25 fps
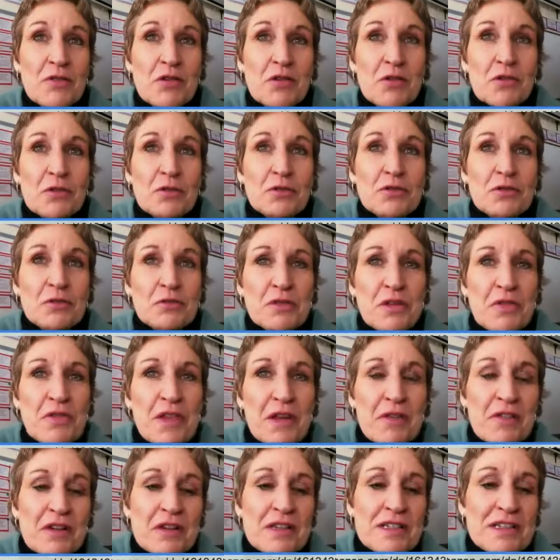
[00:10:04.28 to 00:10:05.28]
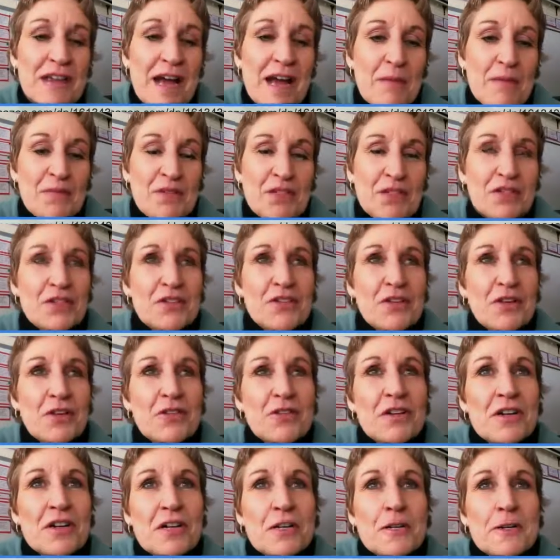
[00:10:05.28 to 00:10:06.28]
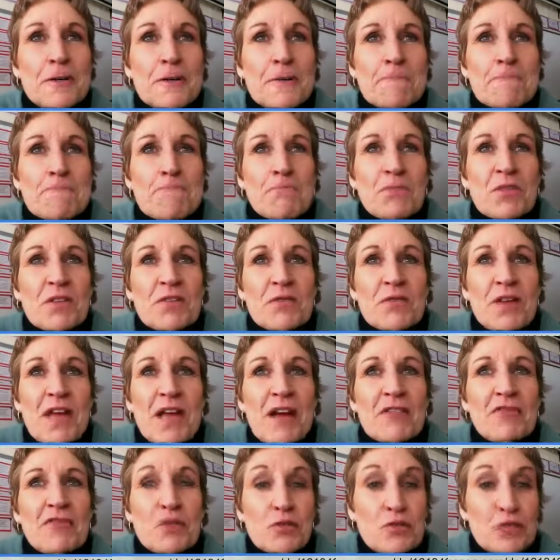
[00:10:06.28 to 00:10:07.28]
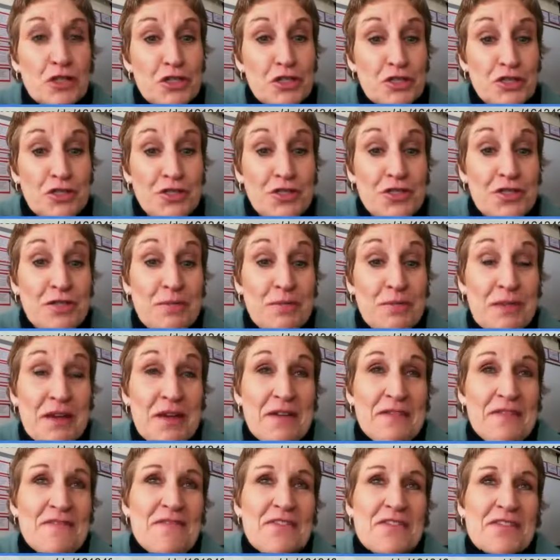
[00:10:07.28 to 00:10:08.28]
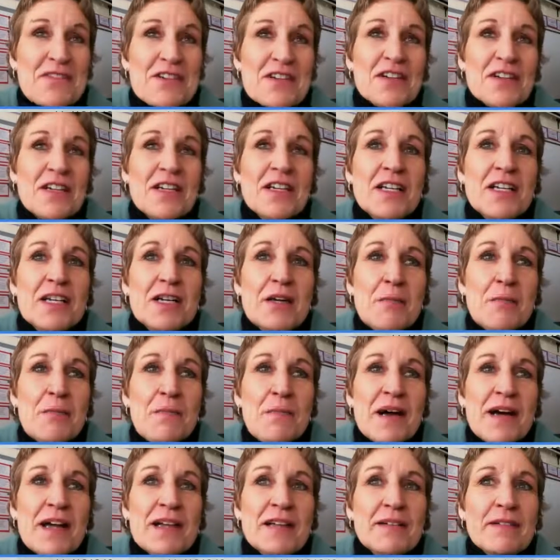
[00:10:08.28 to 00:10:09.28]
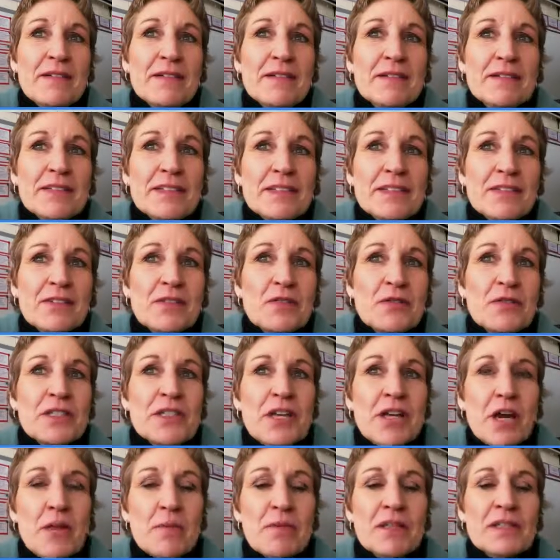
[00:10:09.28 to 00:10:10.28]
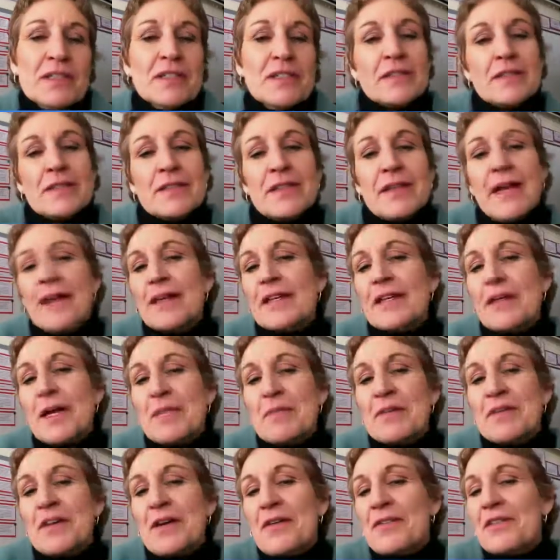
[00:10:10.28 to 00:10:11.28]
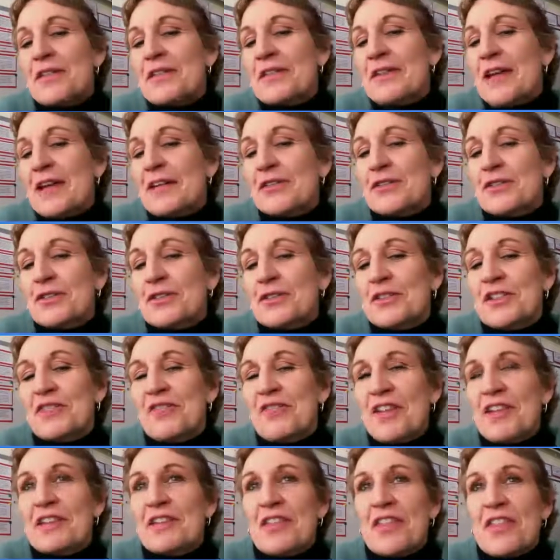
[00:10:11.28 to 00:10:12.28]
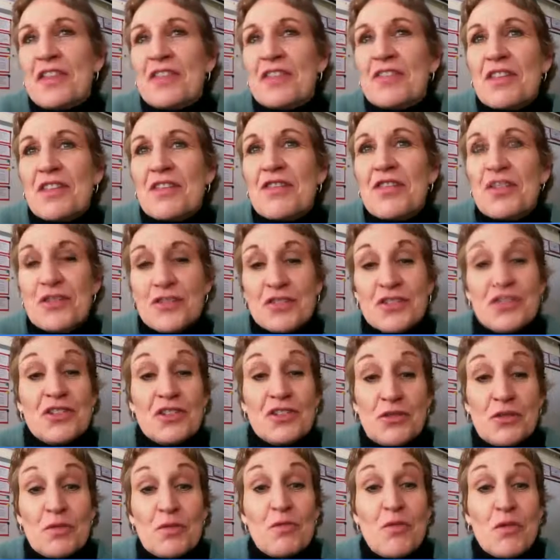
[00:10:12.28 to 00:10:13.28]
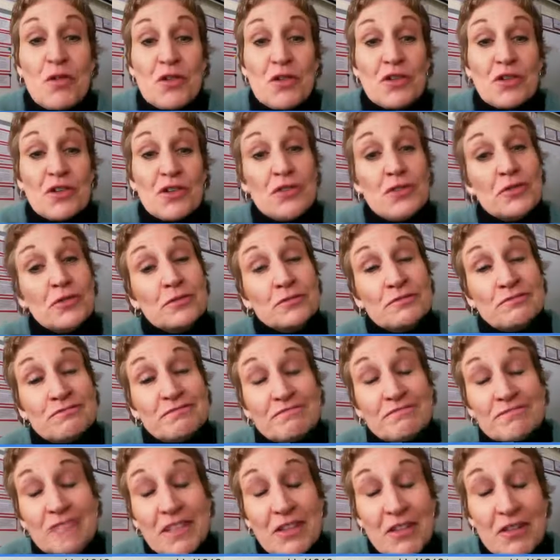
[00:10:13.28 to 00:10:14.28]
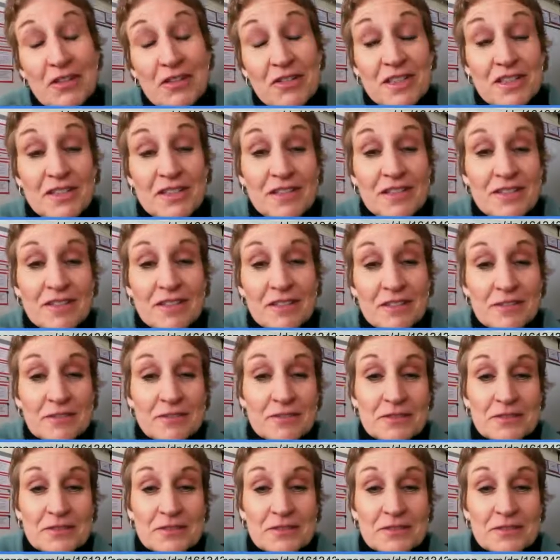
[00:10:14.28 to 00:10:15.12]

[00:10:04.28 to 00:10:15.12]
were older when they were adopted, so we have tuitions to pay for. But you know, retirement's kind of coming down the line, so it's fun to think that there's still more to do. And there is, you know.